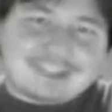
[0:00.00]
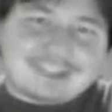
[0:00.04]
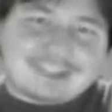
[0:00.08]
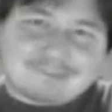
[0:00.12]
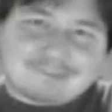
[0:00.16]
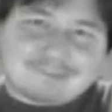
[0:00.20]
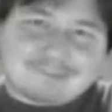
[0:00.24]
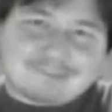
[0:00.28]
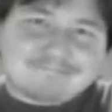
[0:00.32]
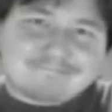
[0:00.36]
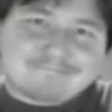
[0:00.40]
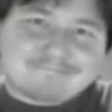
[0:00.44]

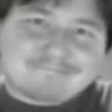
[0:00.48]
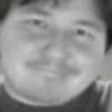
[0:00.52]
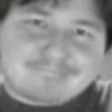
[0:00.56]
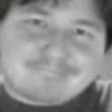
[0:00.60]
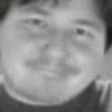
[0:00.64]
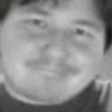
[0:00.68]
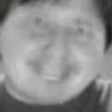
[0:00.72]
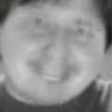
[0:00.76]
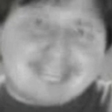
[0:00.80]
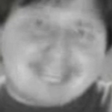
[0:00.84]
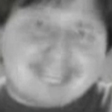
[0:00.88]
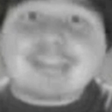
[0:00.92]
No.
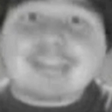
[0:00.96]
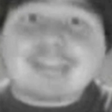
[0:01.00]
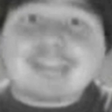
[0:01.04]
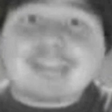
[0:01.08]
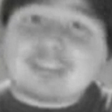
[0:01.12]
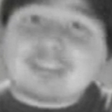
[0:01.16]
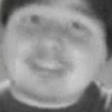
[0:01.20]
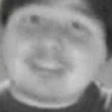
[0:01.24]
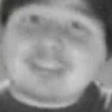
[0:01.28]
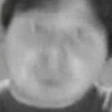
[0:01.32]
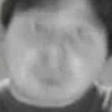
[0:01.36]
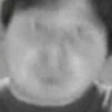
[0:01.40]

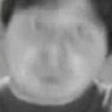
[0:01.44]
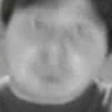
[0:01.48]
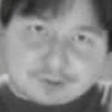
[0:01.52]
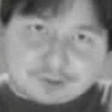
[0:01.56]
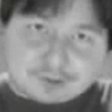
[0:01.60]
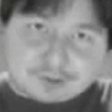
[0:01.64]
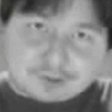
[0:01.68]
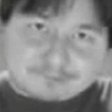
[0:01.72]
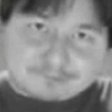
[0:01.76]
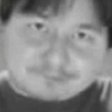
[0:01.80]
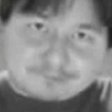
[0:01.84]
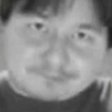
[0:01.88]
If they
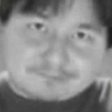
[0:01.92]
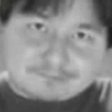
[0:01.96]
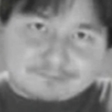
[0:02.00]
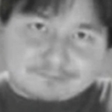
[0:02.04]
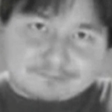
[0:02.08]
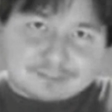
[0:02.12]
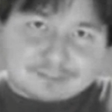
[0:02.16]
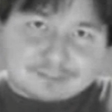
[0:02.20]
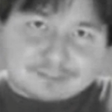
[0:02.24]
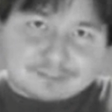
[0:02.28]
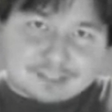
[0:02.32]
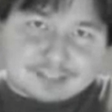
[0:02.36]
were,
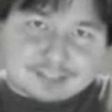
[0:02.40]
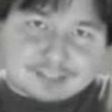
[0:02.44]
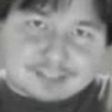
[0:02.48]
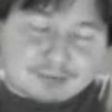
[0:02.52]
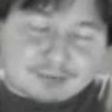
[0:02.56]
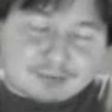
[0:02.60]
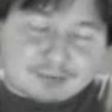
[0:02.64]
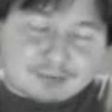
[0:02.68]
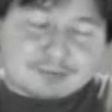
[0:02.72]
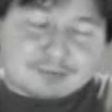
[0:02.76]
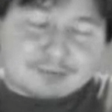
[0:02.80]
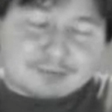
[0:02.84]

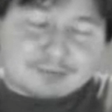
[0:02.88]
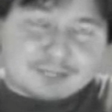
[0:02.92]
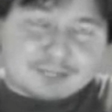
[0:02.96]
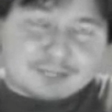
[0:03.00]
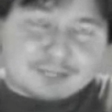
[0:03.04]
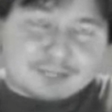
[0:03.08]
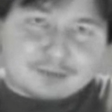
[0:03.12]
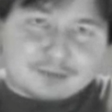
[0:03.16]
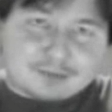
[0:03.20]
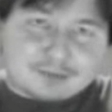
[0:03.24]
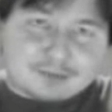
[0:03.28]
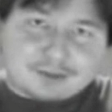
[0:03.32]
I
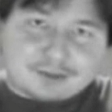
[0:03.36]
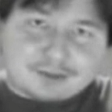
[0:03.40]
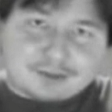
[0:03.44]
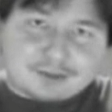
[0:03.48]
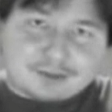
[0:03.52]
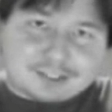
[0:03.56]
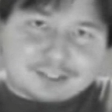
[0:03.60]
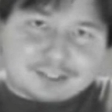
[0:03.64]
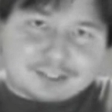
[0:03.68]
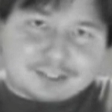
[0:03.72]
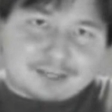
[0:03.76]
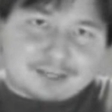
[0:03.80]
wouldn't be giving them
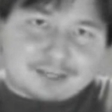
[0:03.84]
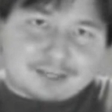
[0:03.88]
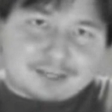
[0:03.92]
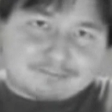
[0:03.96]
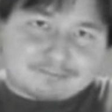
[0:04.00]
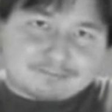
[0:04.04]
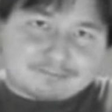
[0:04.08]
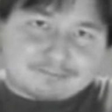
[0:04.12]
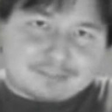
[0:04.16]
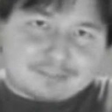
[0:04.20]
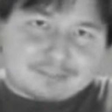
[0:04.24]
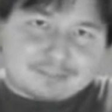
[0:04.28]
a hard
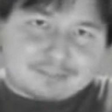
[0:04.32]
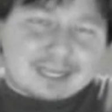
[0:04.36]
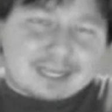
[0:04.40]
time.